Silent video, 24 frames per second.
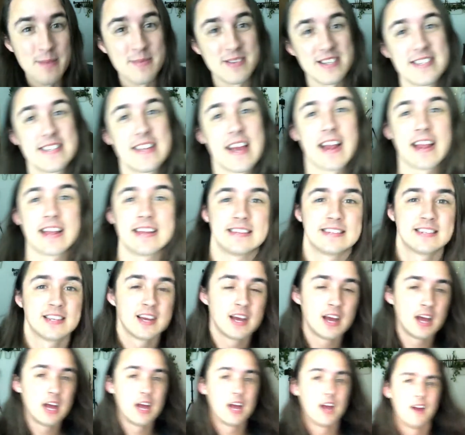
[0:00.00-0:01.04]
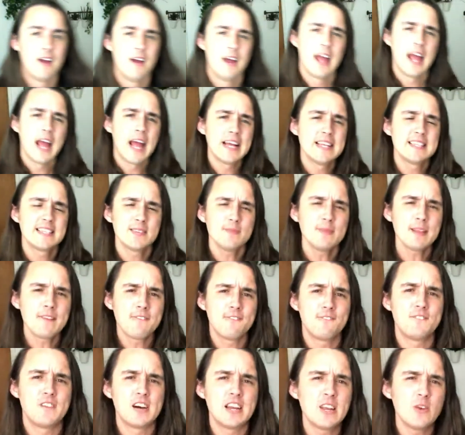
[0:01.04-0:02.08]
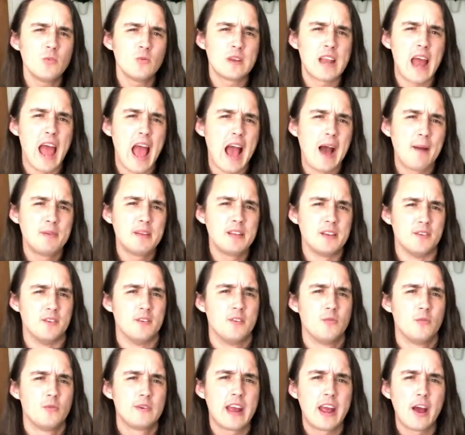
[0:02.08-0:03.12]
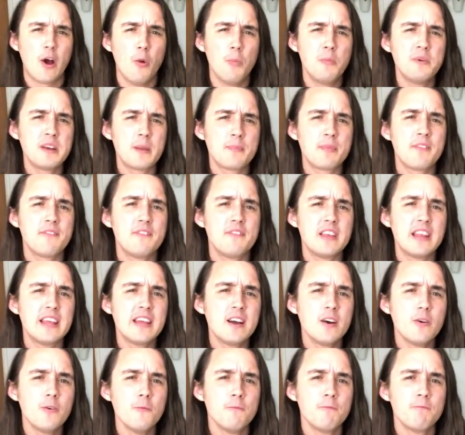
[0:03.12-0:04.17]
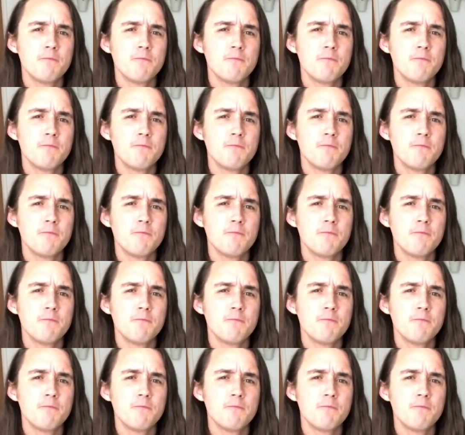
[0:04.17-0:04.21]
a second. And something funny would happen when I opened up the video.